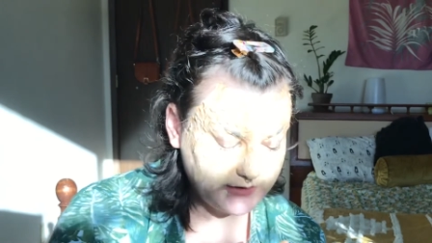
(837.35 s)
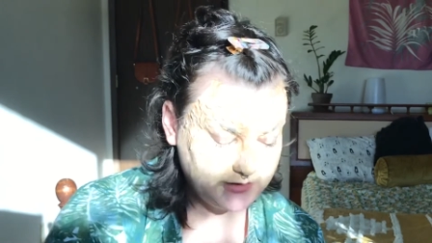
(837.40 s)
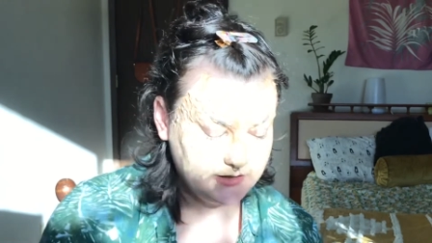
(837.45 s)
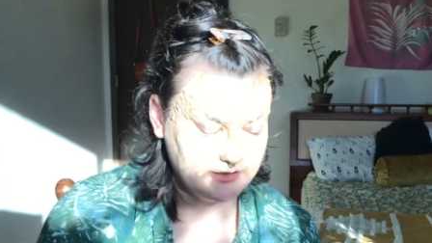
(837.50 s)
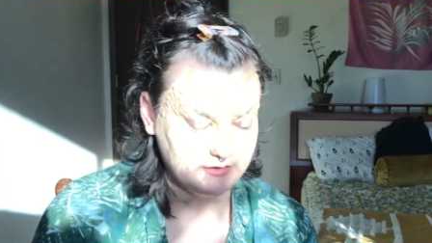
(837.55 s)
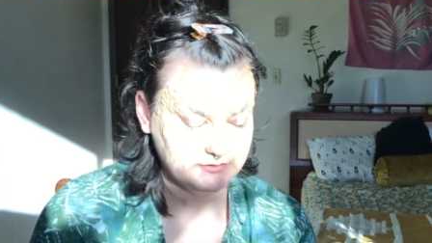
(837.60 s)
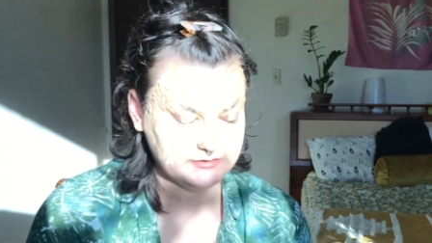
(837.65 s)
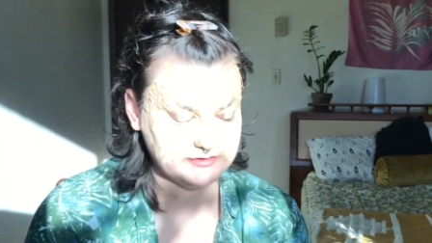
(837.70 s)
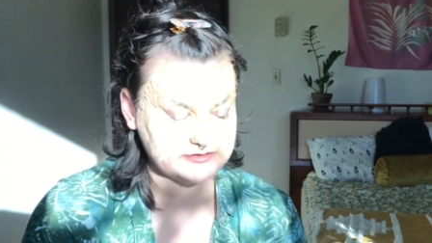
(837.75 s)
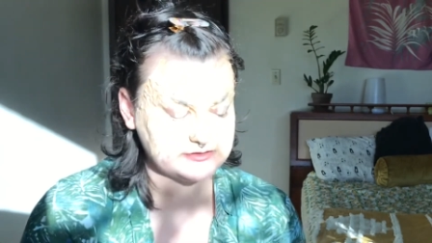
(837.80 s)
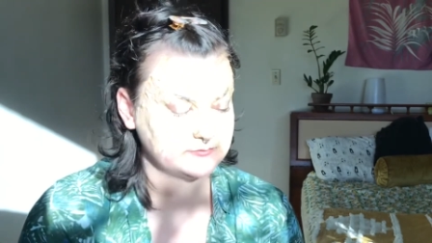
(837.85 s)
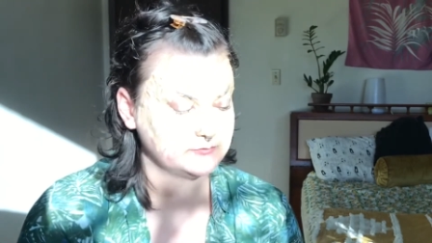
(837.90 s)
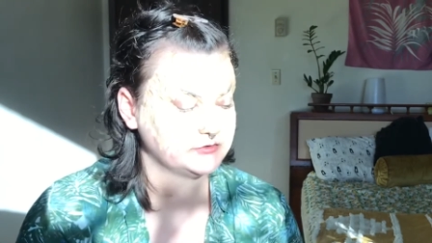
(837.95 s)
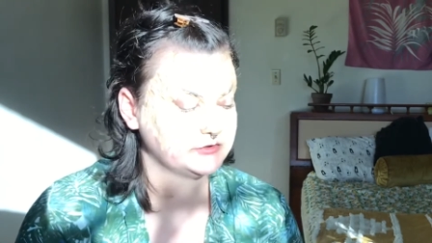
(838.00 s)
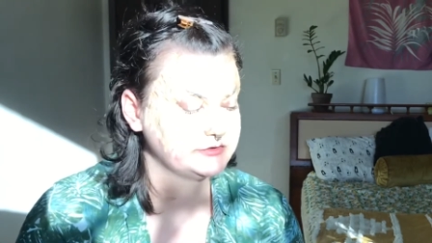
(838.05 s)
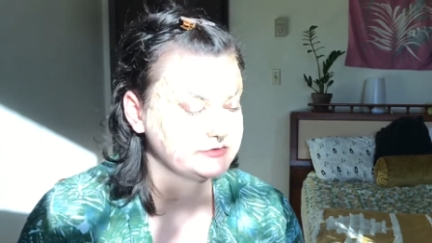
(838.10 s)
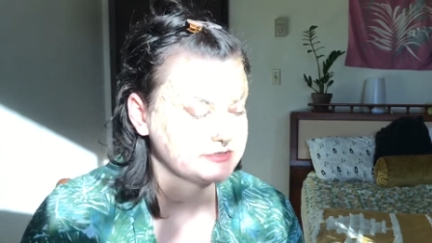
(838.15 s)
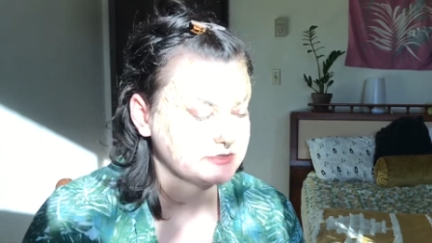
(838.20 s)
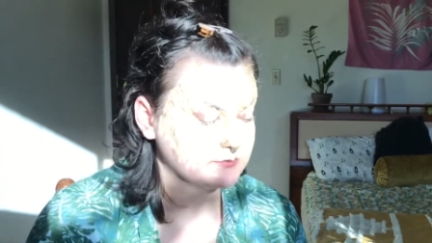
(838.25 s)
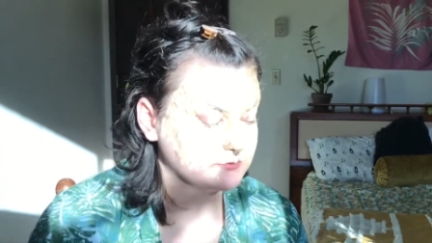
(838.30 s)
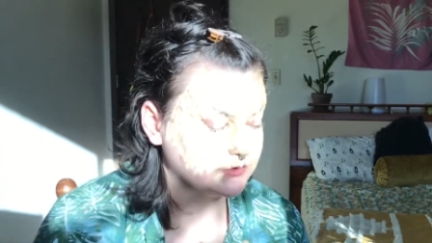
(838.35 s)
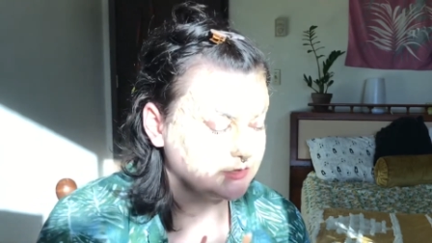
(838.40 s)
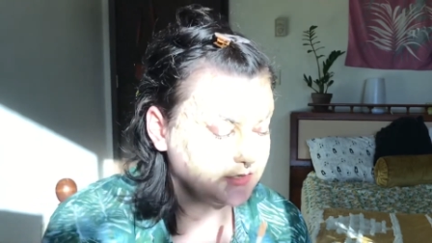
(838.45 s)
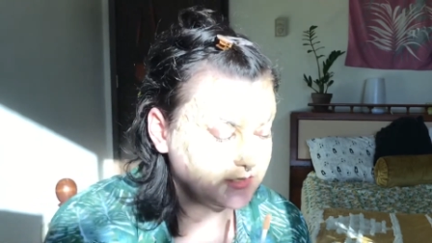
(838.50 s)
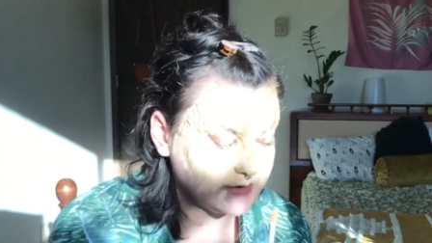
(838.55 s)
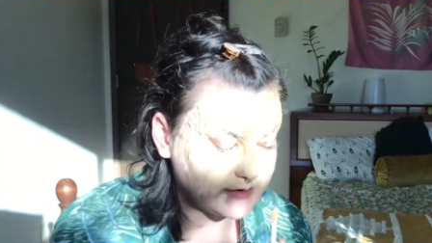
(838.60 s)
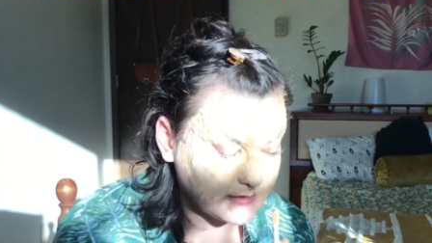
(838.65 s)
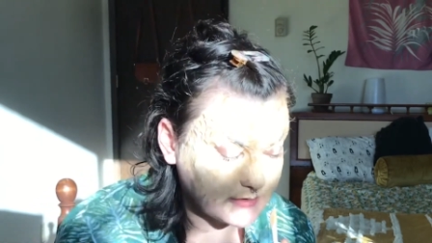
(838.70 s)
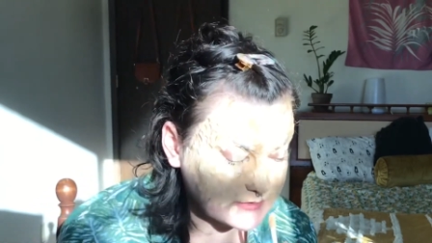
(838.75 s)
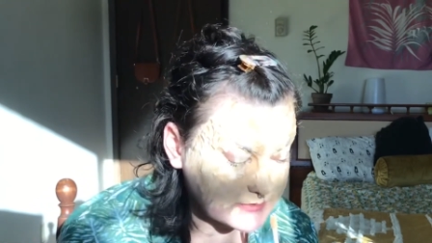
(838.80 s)
out because I'm using
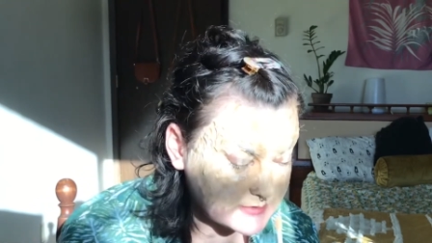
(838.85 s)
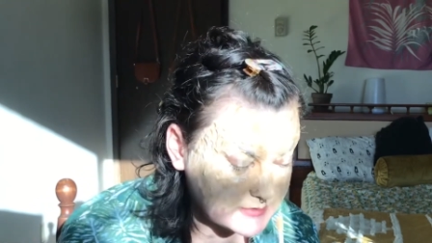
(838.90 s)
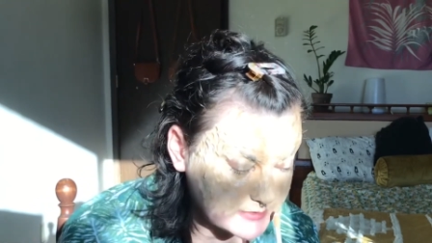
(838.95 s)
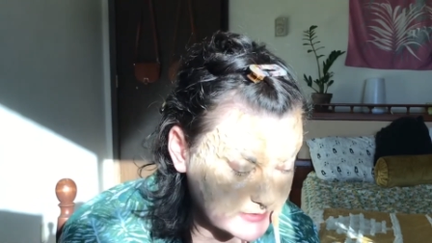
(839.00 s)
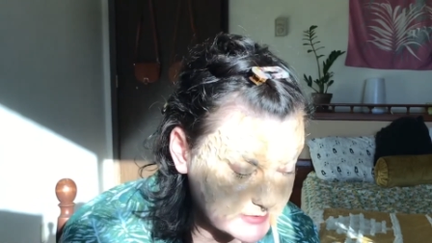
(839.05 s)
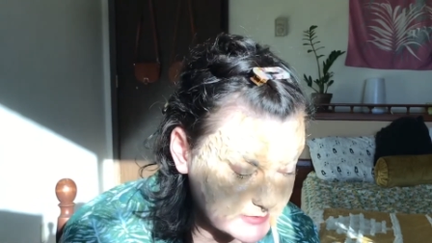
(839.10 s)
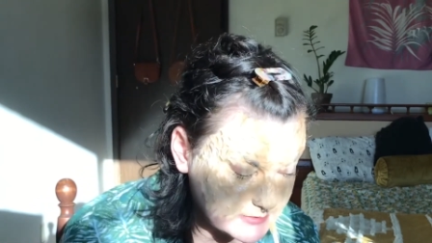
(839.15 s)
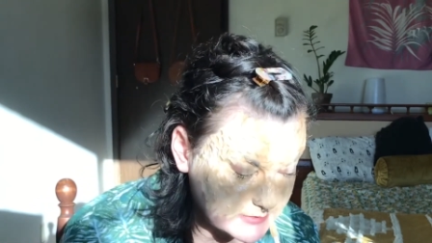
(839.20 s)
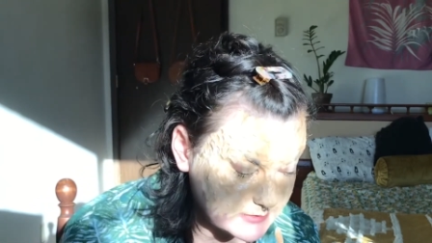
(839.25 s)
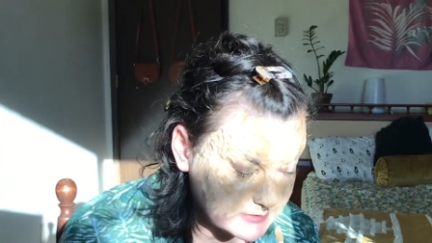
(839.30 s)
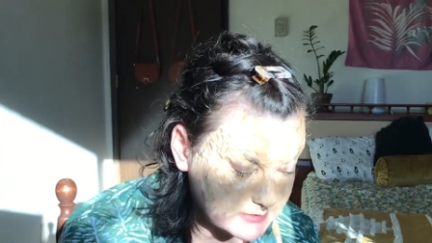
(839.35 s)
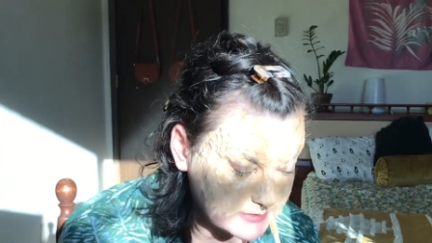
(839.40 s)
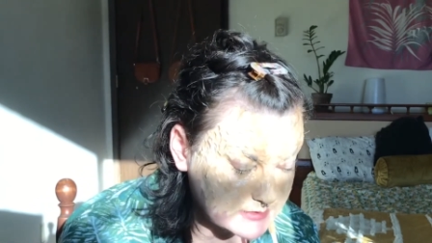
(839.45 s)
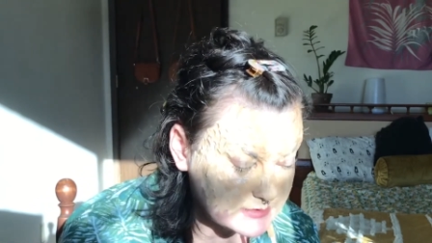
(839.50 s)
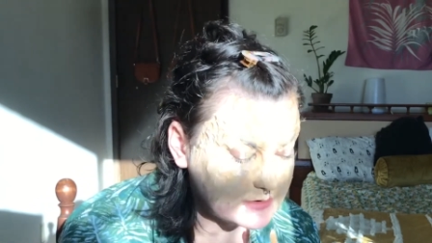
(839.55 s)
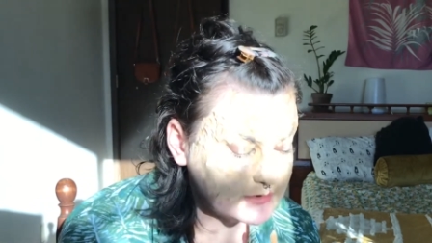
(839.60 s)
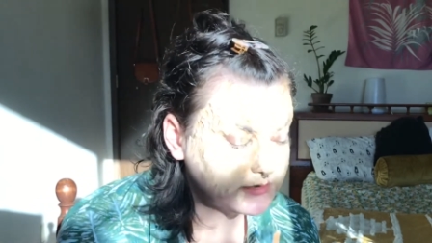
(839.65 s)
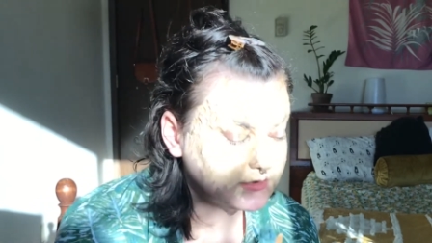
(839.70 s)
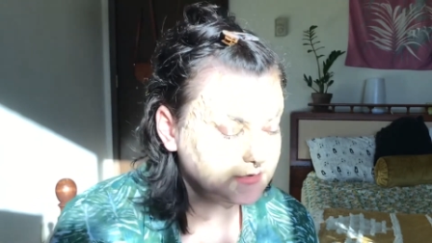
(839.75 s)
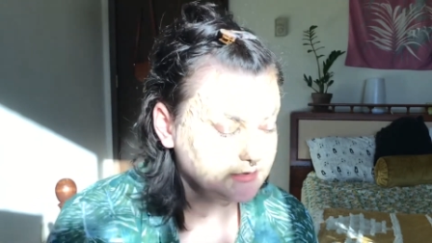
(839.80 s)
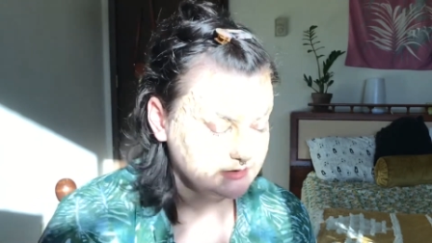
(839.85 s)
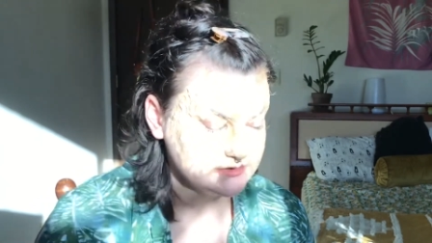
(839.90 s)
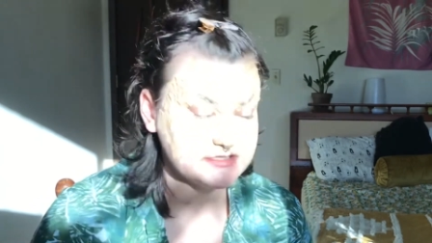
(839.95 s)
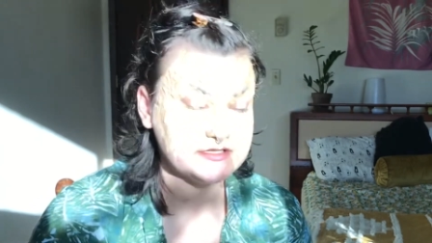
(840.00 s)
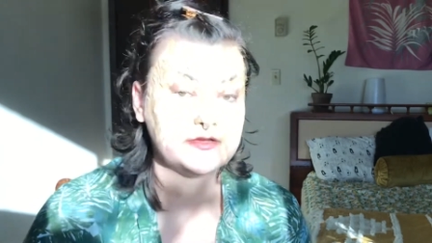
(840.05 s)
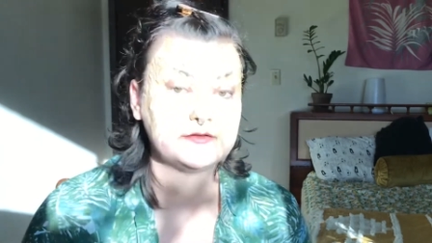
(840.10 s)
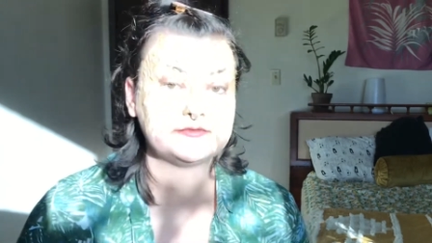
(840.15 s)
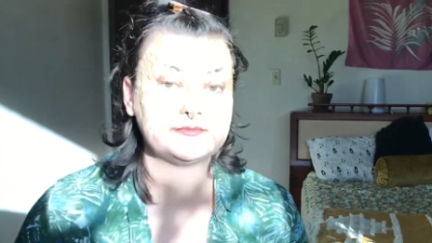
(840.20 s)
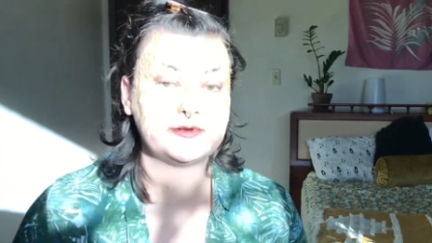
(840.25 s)
product, that solves my